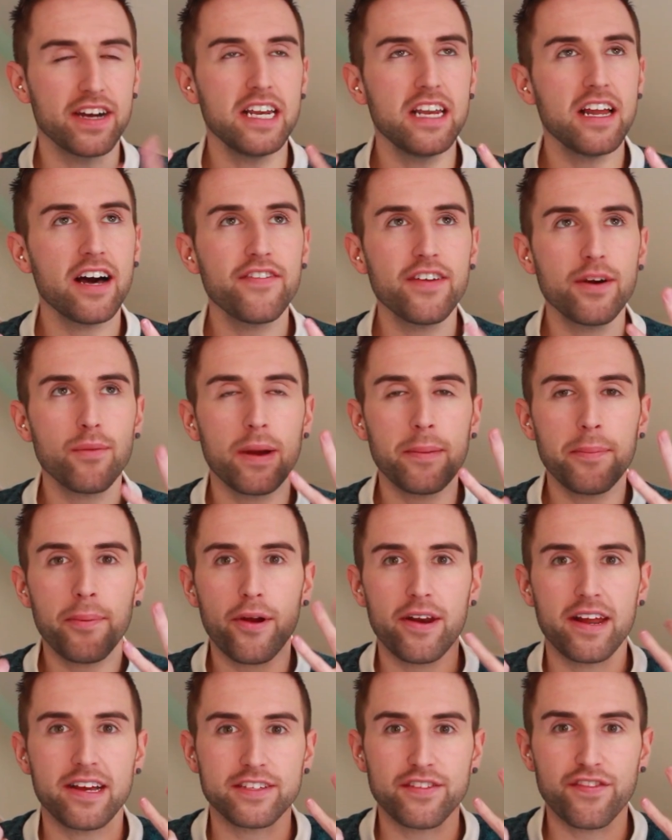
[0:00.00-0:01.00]
I love it when
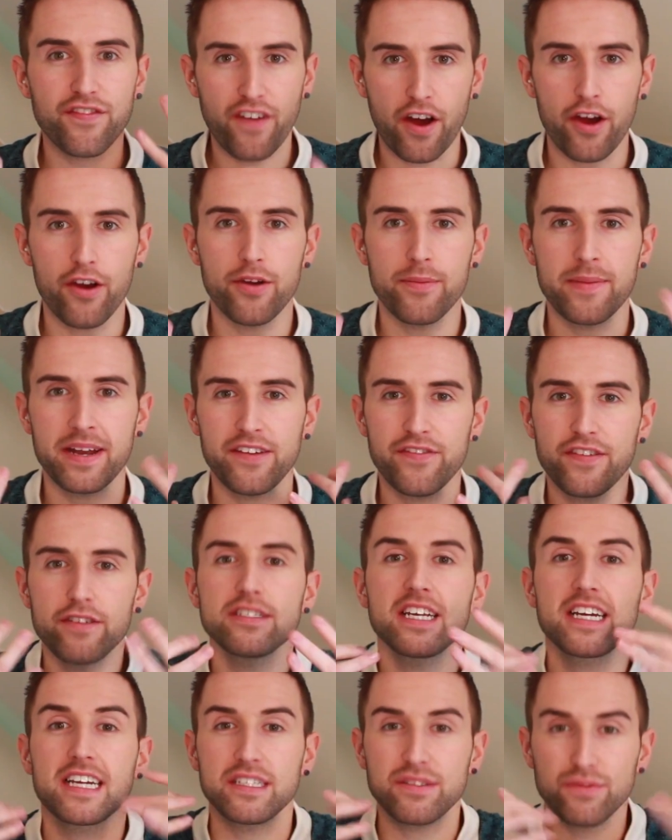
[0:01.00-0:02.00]
products foam and it
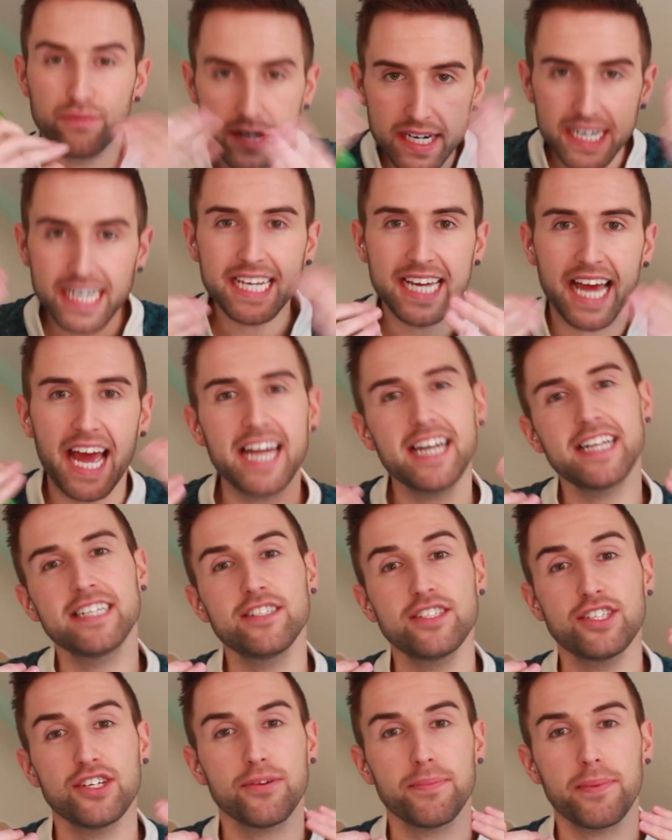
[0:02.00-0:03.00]
feels like it's really getting
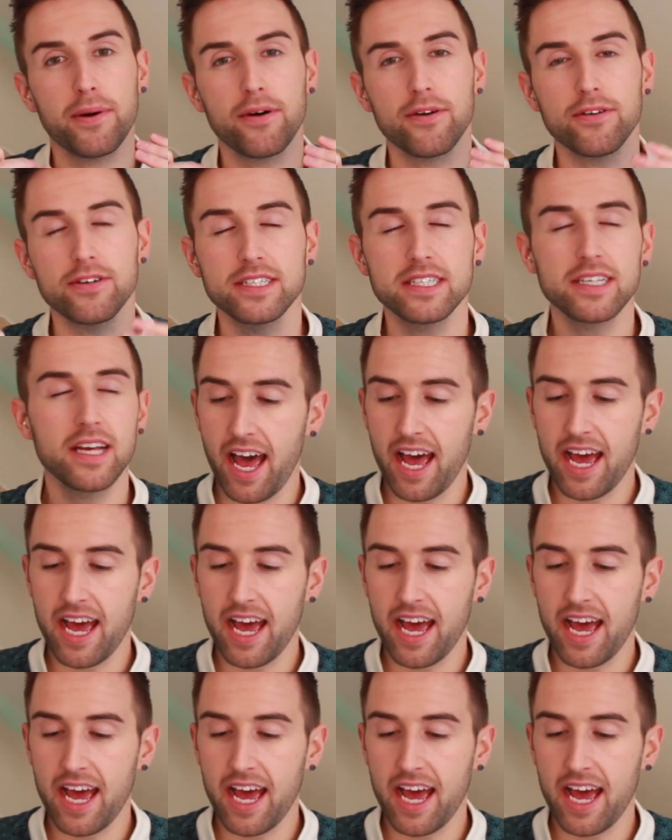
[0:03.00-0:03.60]
into your pores,